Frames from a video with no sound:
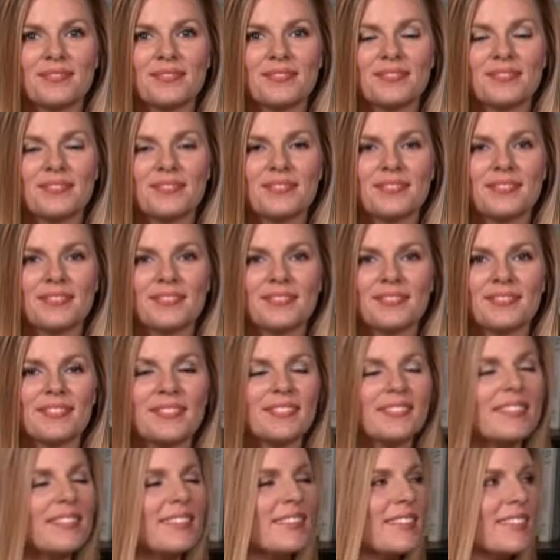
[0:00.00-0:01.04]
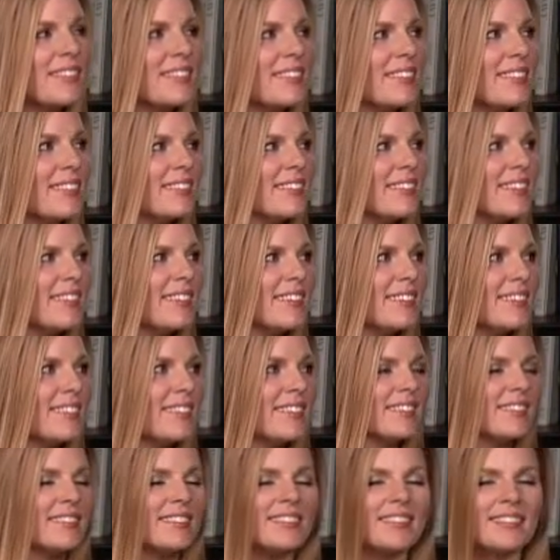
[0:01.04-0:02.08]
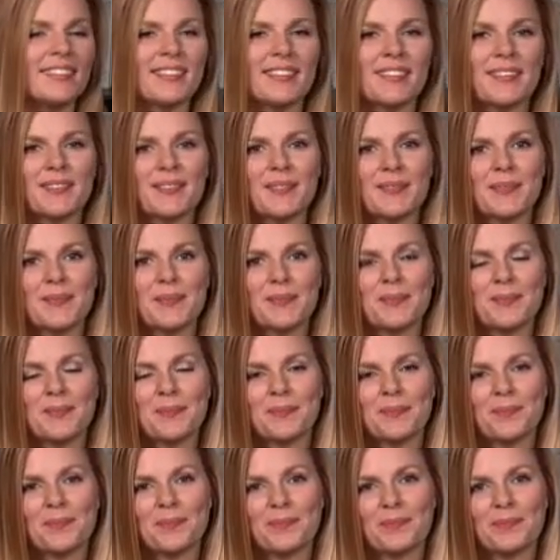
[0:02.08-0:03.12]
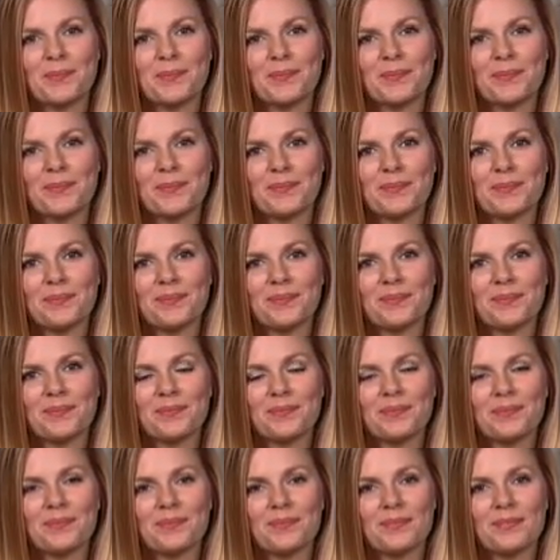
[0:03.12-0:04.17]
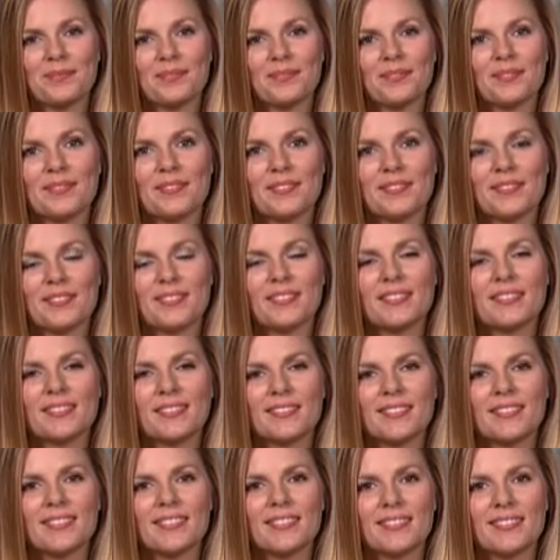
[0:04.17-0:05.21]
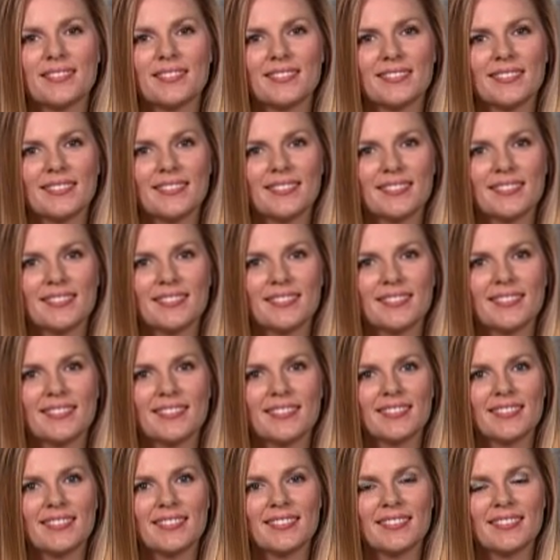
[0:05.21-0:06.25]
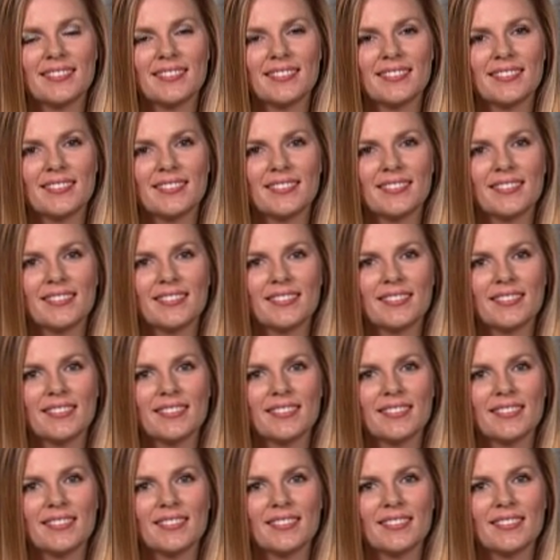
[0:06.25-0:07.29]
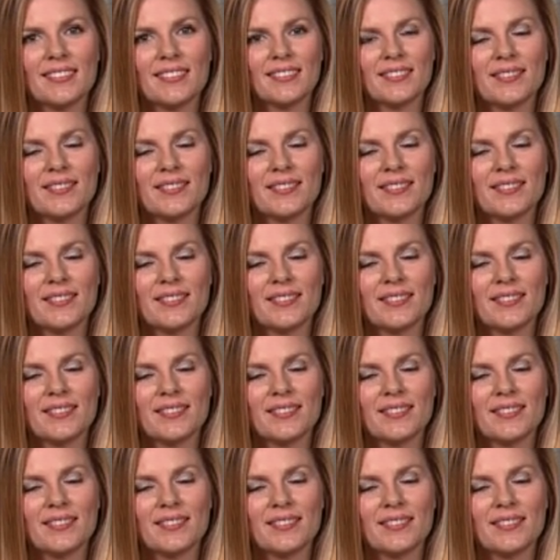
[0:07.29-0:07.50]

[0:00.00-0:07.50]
[no speech]